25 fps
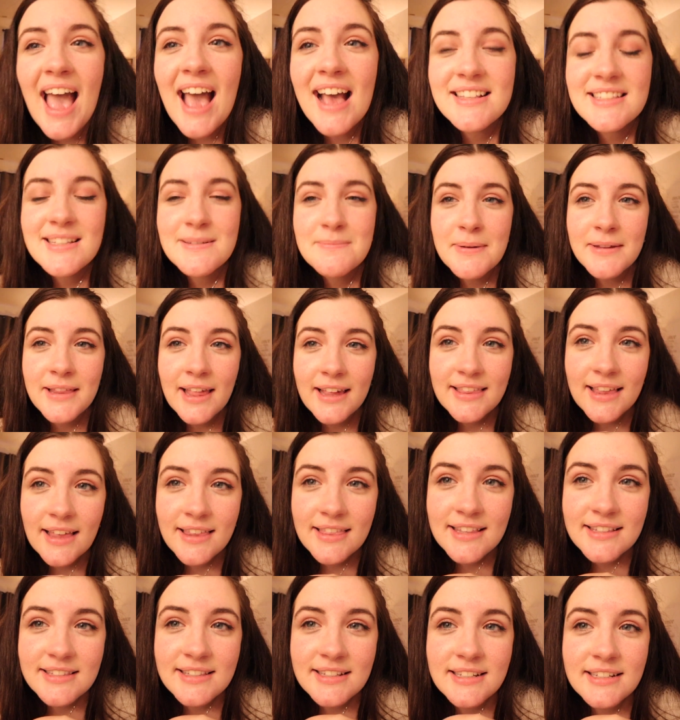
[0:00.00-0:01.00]
Hasn't been like
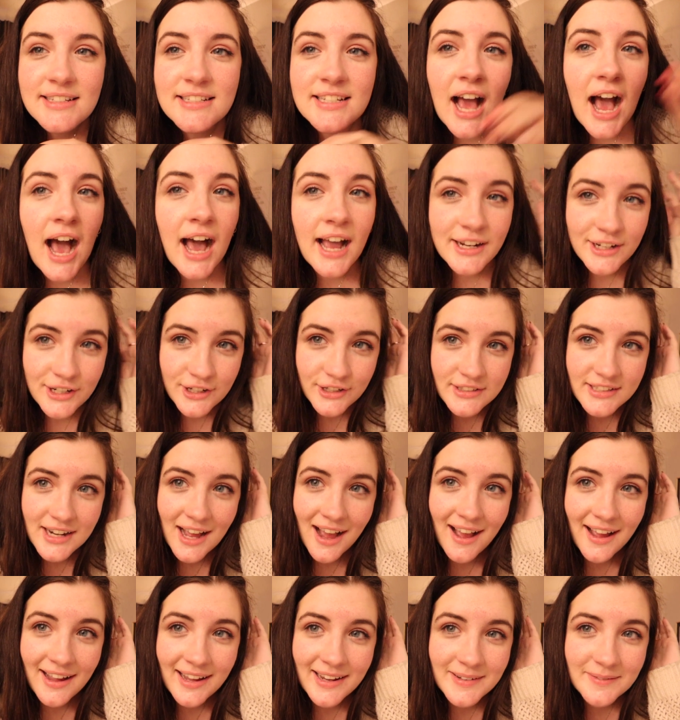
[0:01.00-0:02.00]
that this entire
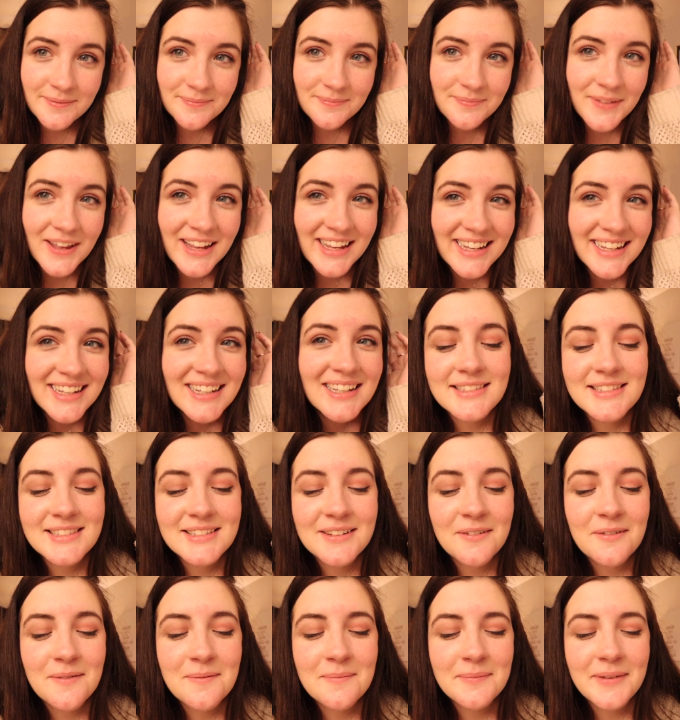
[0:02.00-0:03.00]
time.
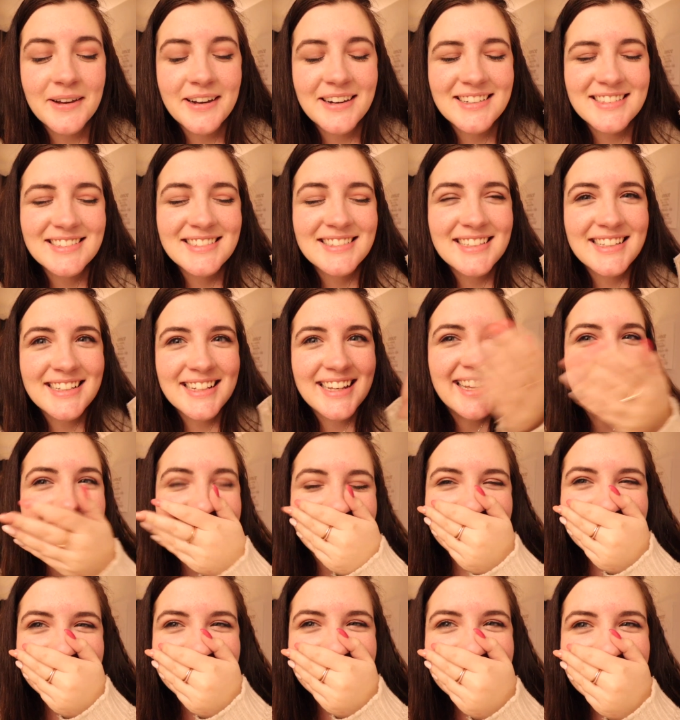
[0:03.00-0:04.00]
so embarrassing.
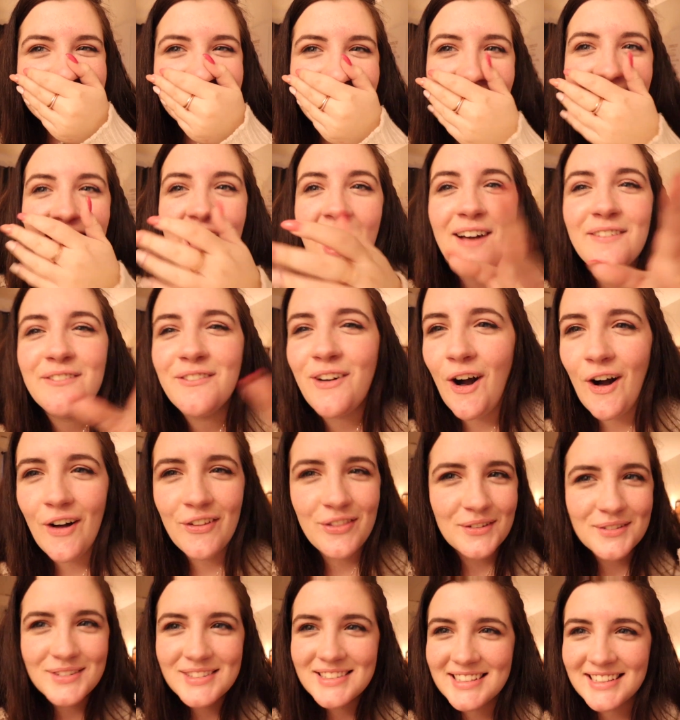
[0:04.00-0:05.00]
I have all
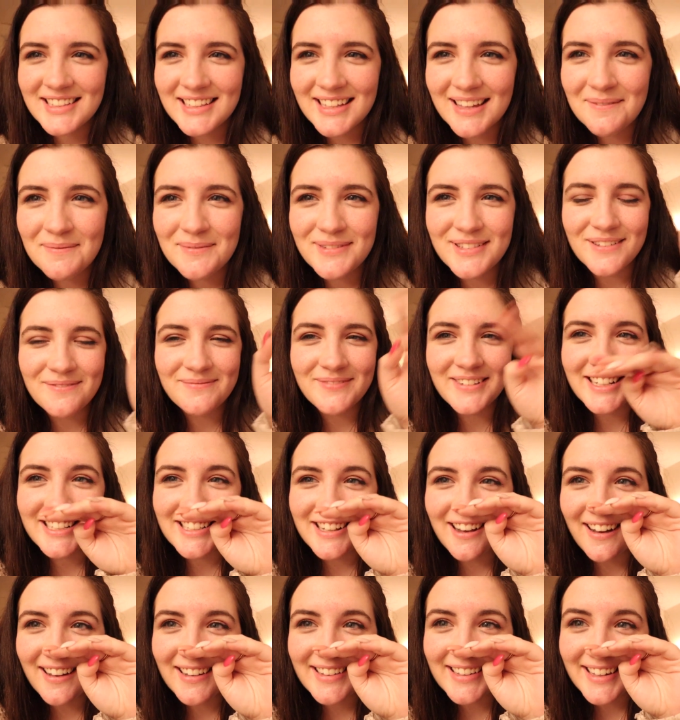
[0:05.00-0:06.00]
those clips of me
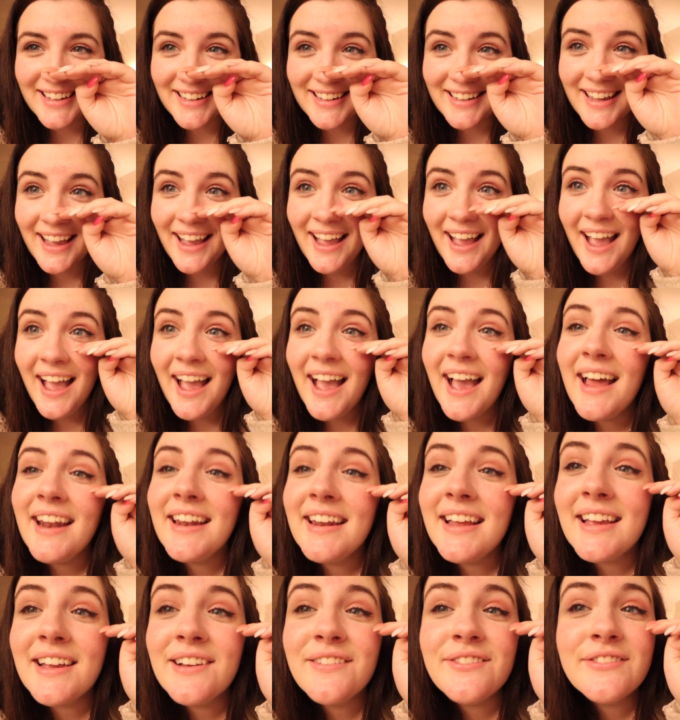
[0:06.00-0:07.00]
talking,
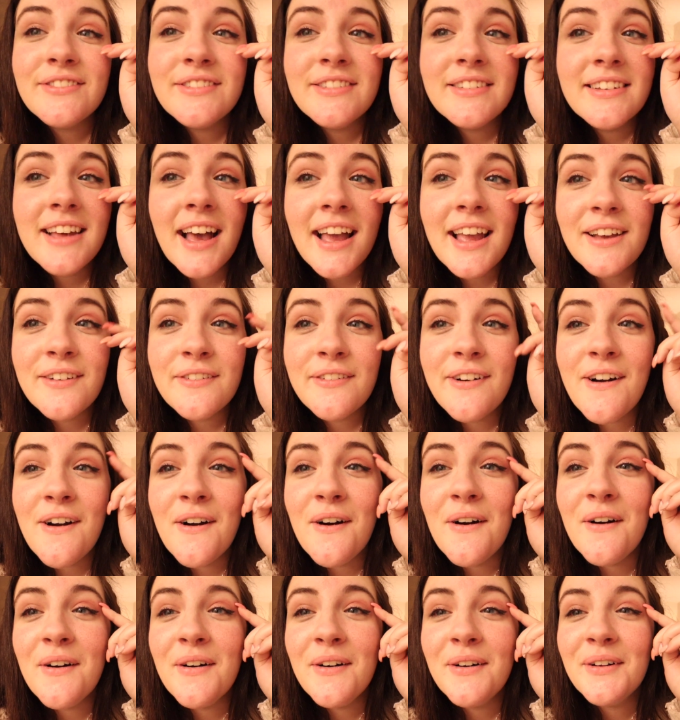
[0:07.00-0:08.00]
and I have I have
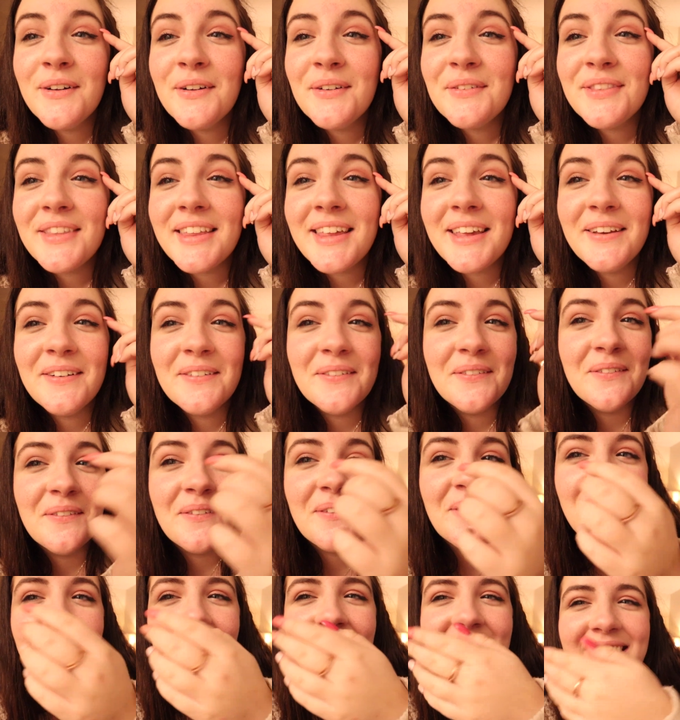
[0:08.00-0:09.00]
only
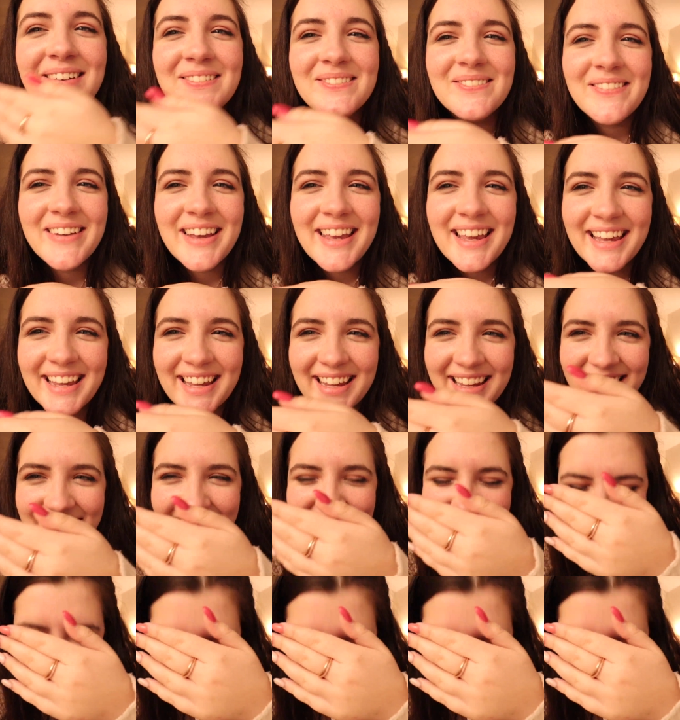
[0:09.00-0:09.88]
one wing.